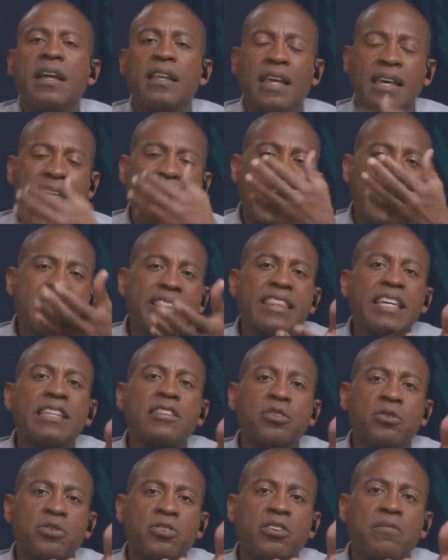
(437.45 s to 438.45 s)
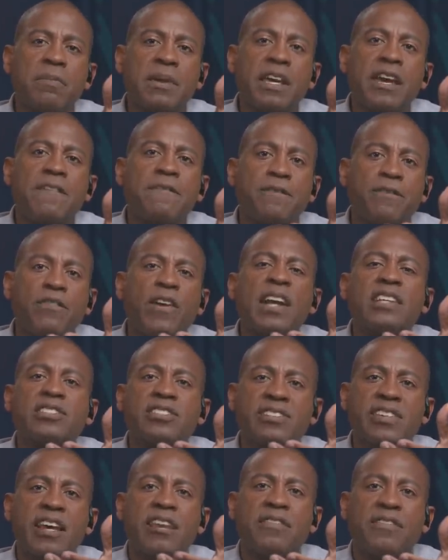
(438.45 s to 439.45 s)
Like, I think there could be a fresh
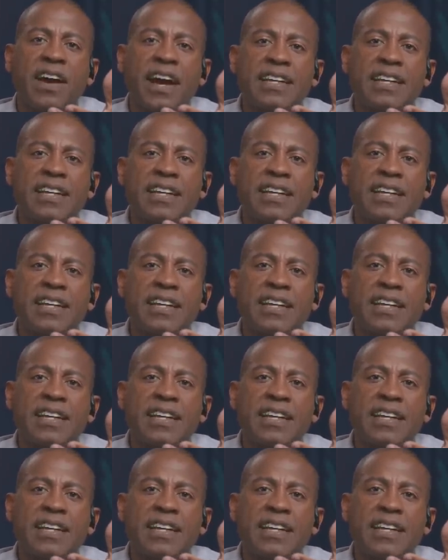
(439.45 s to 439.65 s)
set of